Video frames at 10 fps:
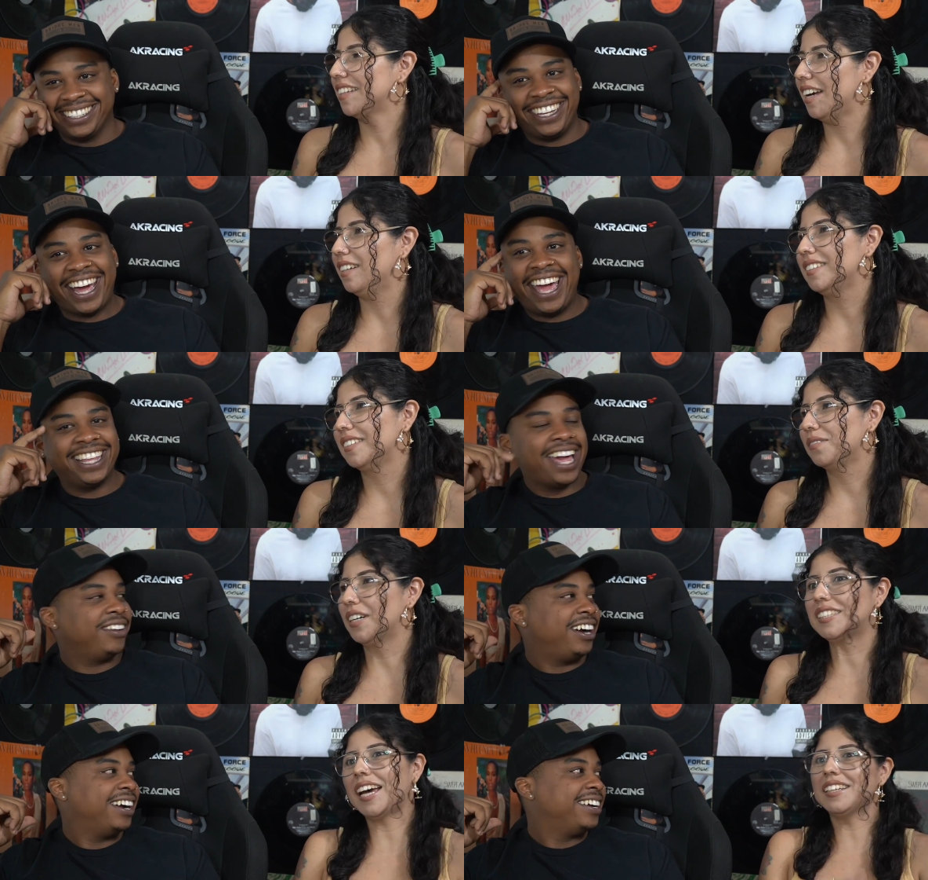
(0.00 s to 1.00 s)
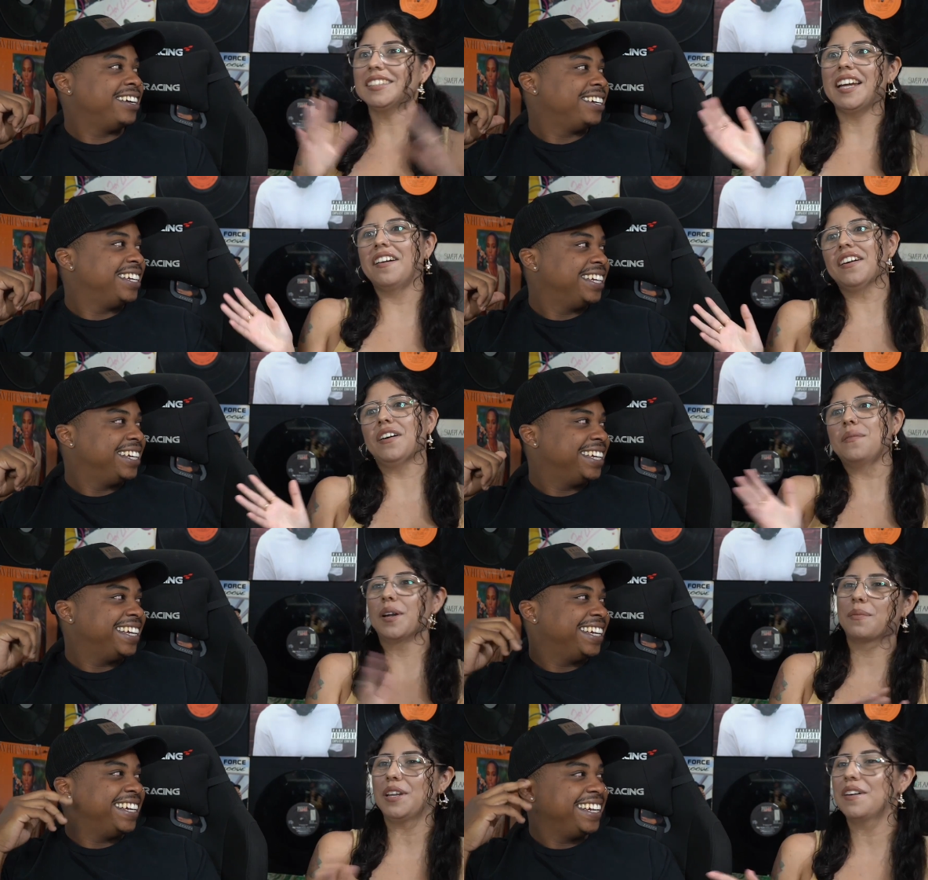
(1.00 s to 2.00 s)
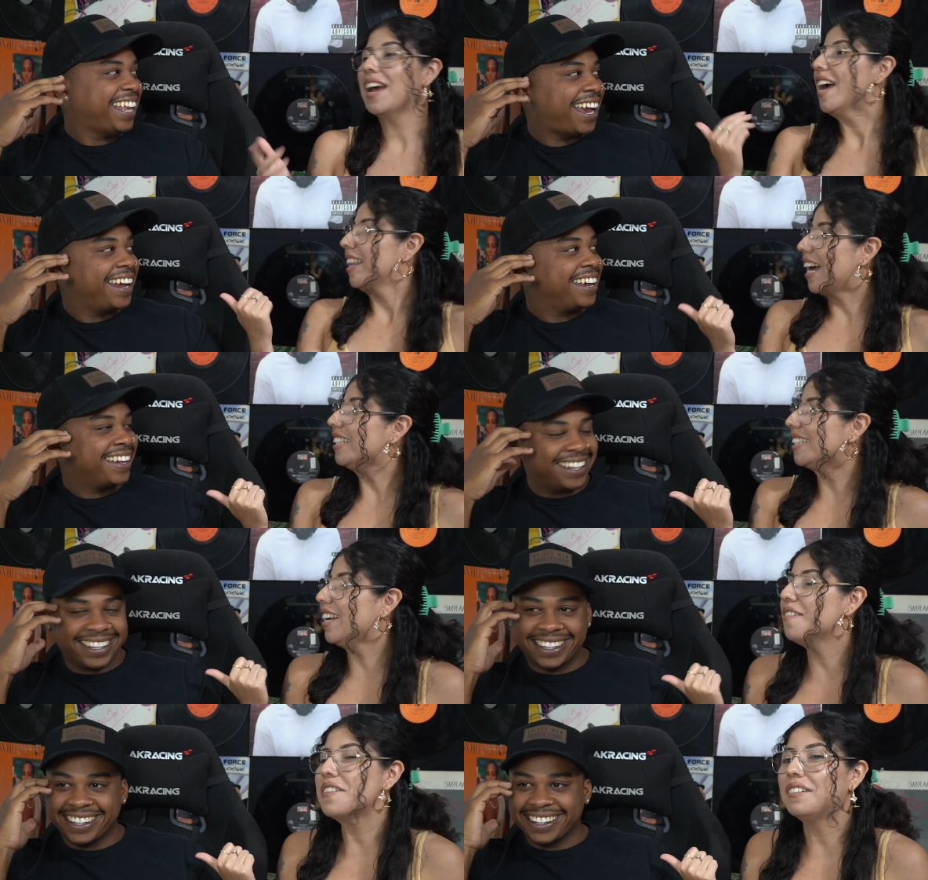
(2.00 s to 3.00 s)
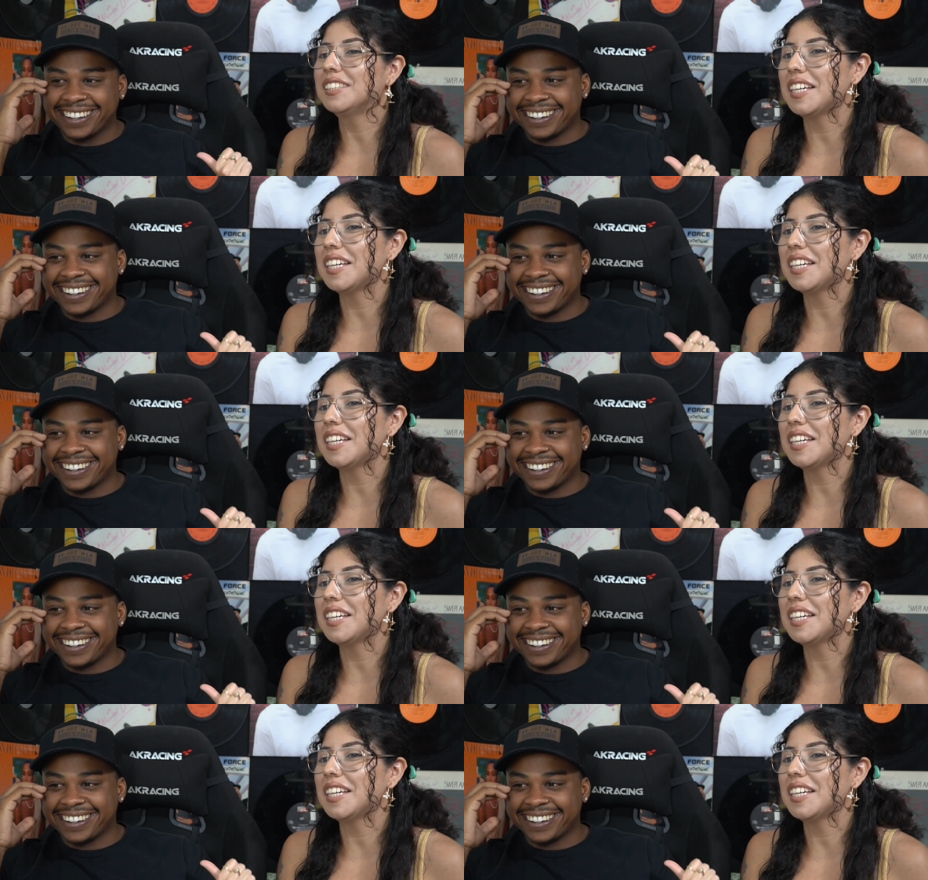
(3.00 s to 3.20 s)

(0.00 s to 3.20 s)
Speaker 1: Like you hit the worst case scenario, what are we doing? That's literally what I was